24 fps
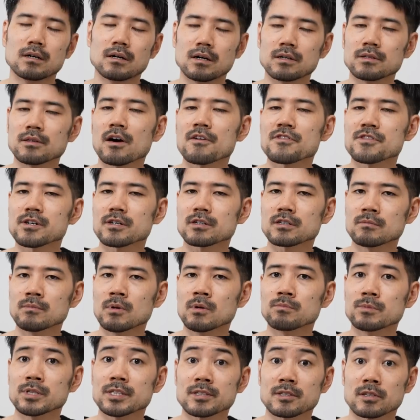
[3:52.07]
Another
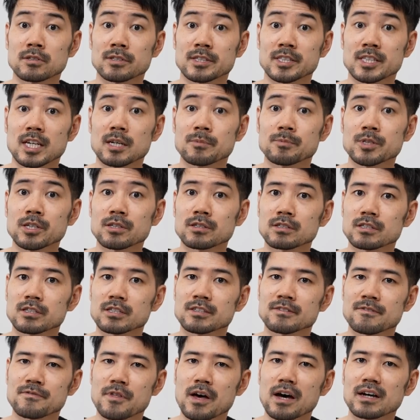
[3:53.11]
common misconception
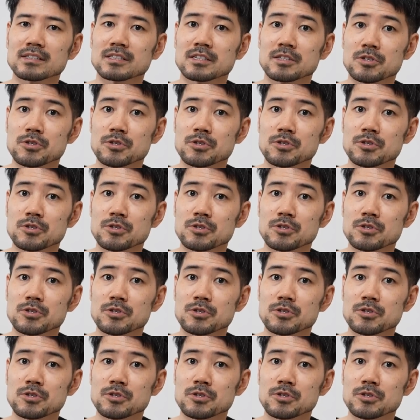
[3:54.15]
is that